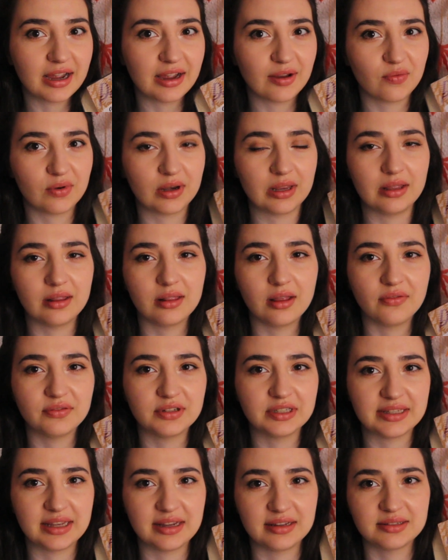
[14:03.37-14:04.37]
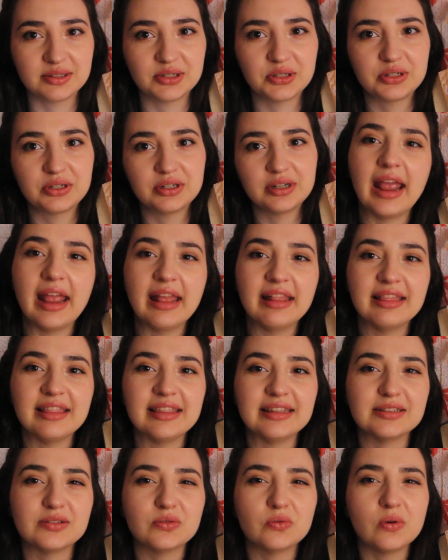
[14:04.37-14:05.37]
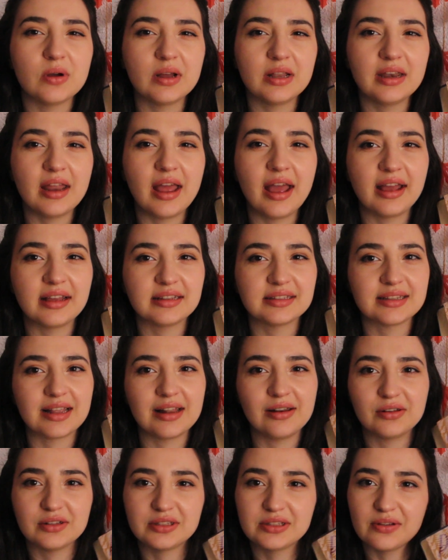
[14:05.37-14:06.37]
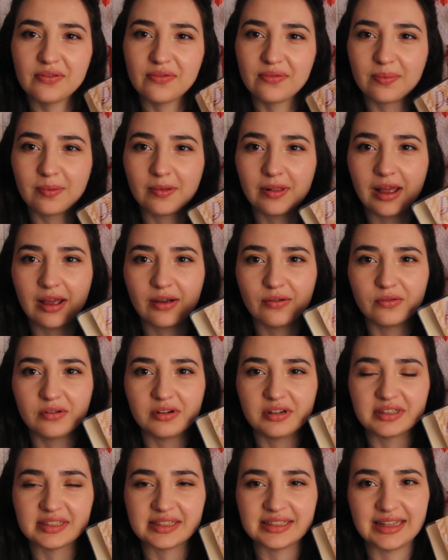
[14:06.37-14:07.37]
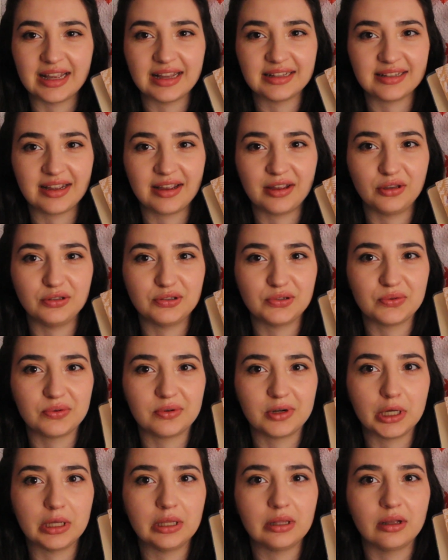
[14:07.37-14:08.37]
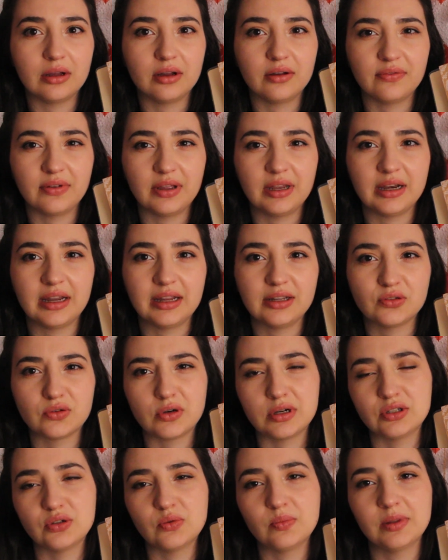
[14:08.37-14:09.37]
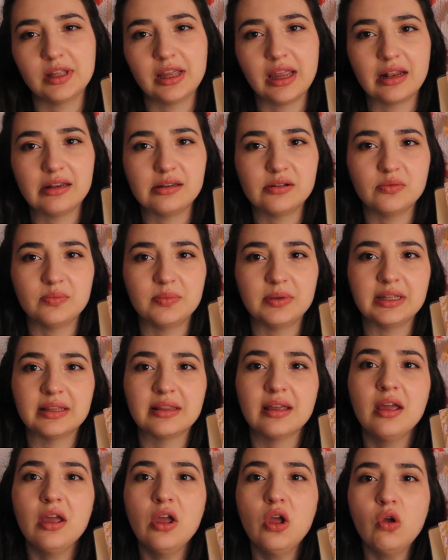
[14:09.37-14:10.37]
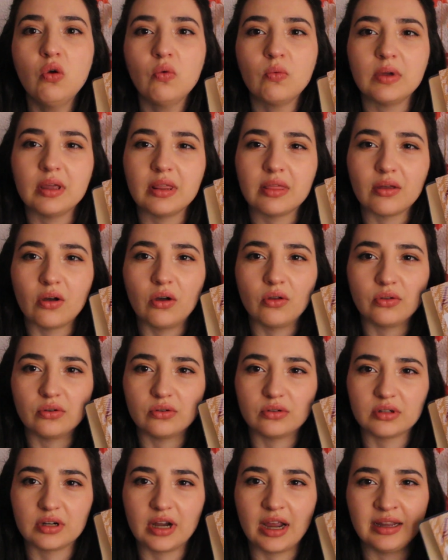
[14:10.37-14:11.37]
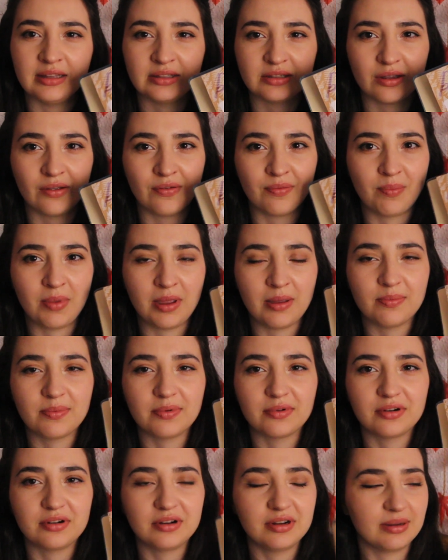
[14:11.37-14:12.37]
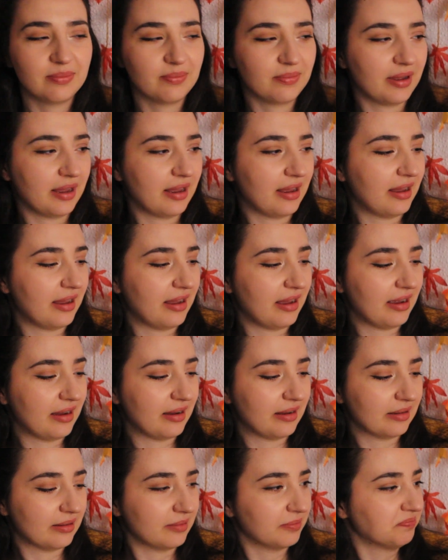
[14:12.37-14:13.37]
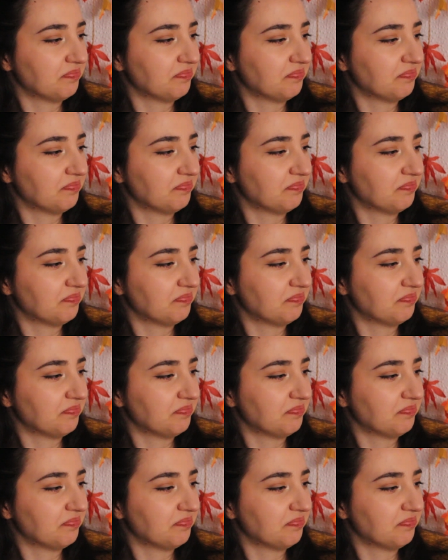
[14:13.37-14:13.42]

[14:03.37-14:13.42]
I really love the texture, and this one has a lot of flowers that I do really love, and I try to play a little bit with other kinds of paper, but